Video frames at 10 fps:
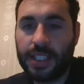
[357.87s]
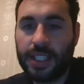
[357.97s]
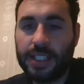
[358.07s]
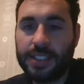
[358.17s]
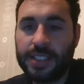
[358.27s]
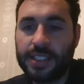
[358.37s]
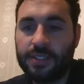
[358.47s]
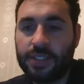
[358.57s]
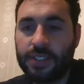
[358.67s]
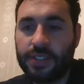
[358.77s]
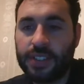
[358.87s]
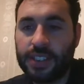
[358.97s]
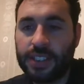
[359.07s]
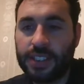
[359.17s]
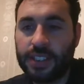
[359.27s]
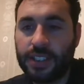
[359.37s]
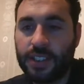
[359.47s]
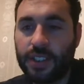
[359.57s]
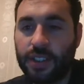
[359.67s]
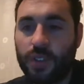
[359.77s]
150
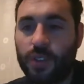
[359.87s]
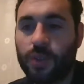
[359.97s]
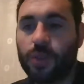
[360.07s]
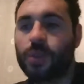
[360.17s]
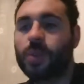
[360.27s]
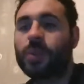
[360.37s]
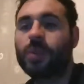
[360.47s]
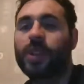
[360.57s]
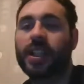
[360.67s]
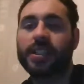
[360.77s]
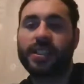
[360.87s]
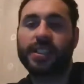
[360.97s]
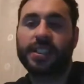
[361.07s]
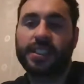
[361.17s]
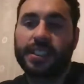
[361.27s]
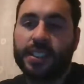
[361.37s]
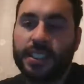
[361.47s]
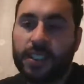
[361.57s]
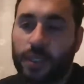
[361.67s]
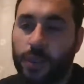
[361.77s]
to
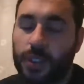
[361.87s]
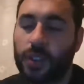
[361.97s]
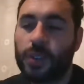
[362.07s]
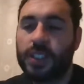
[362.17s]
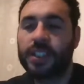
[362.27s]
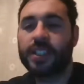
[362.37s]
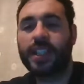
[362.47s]
118. So we're talking at